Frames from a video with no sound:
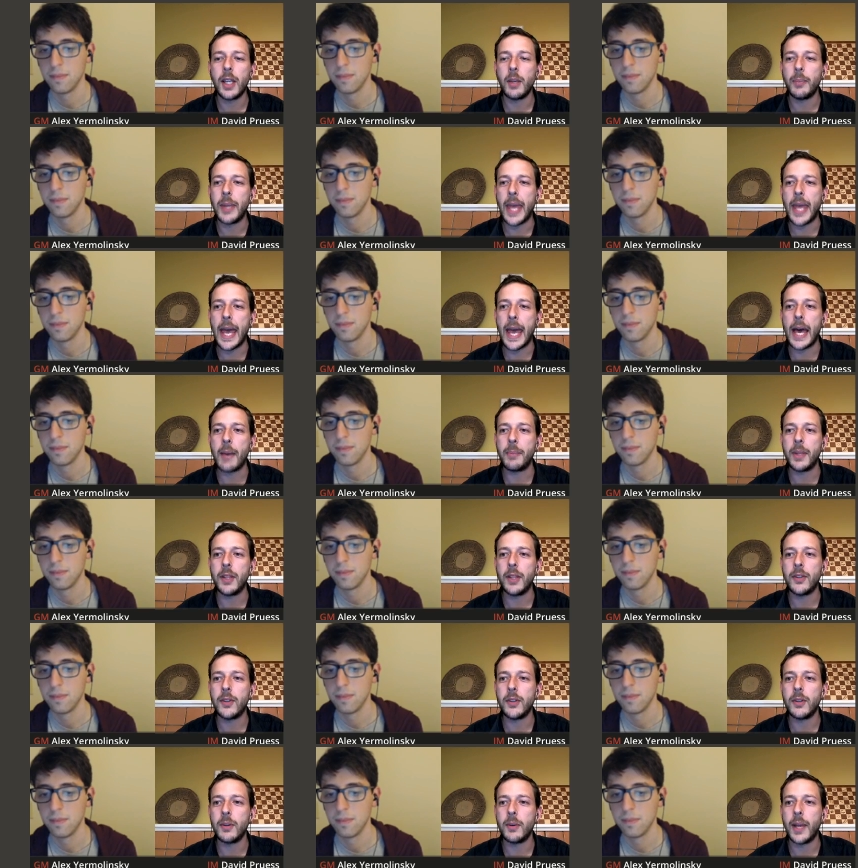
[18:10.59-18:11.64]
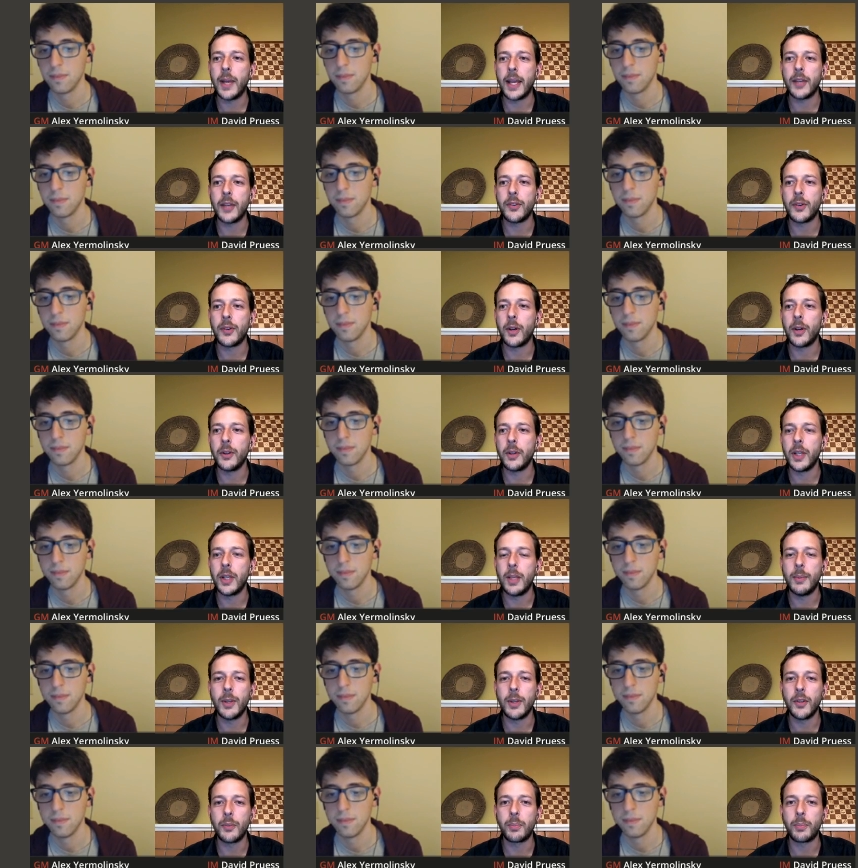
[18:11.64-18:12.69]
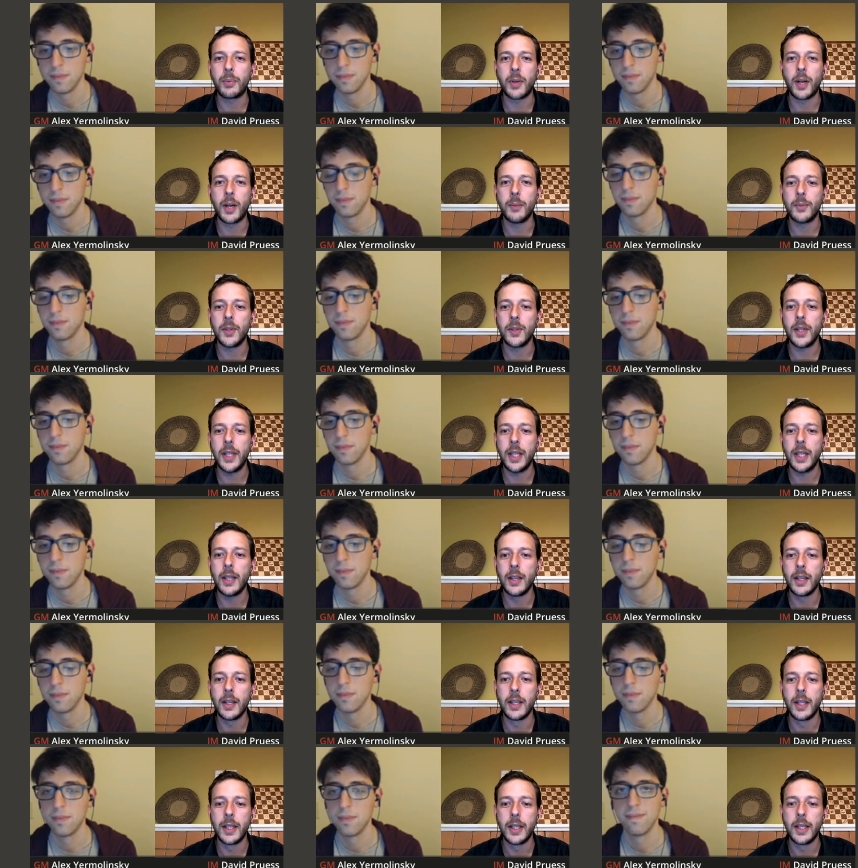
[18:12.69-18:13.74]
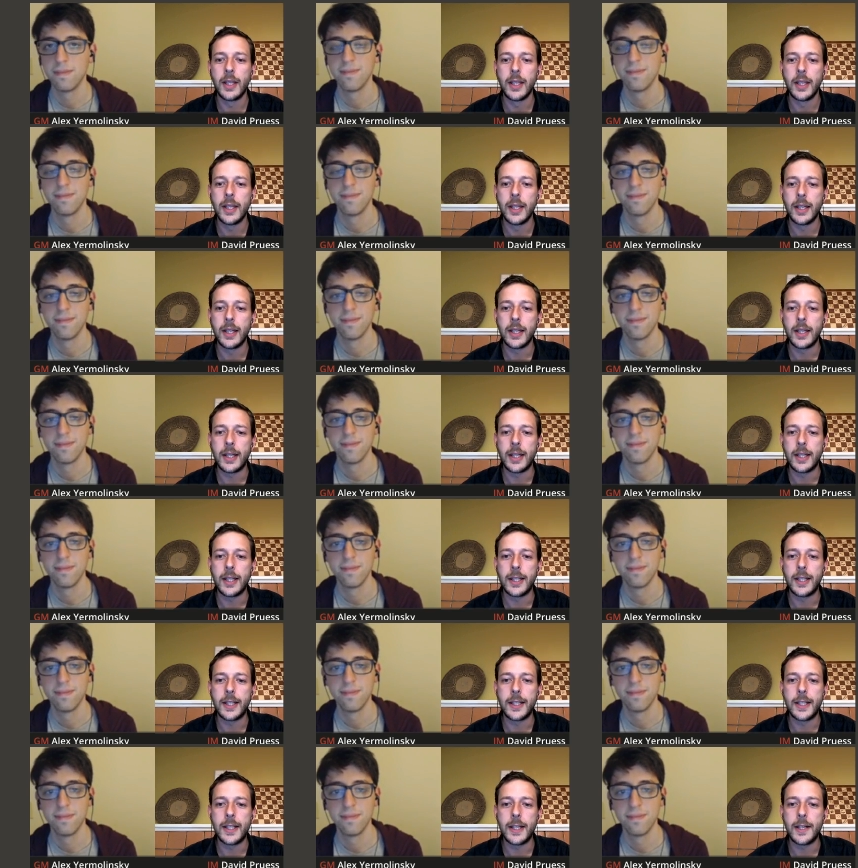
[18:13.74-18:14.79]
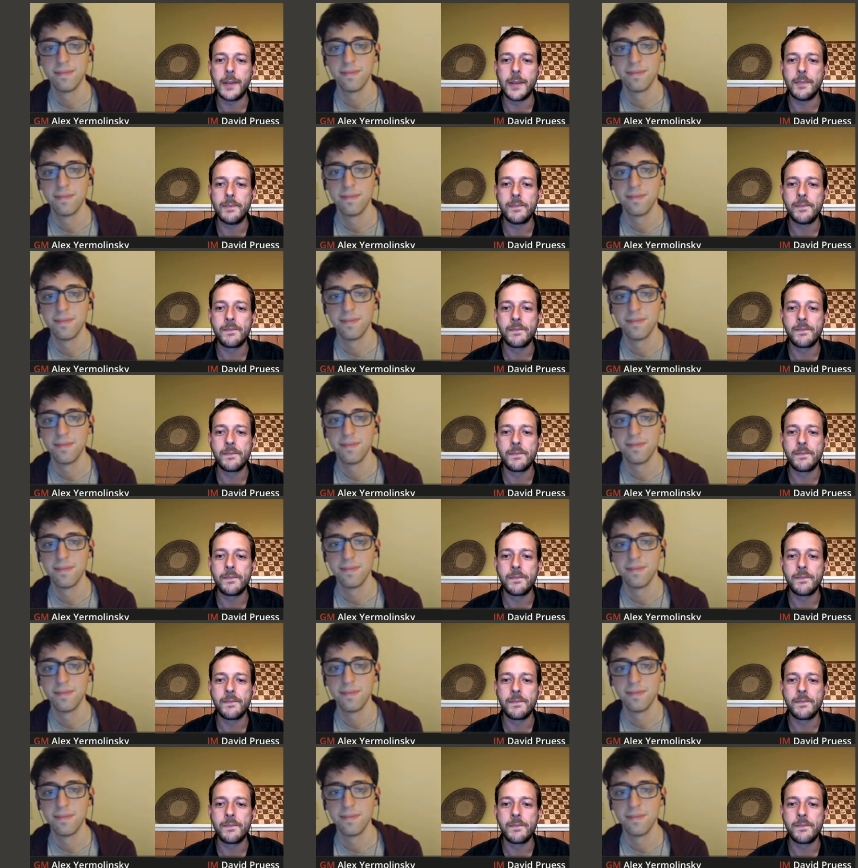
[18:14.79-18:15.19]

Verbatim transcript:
Speaker 1: He'll be happy to answer all your emails promptly. Because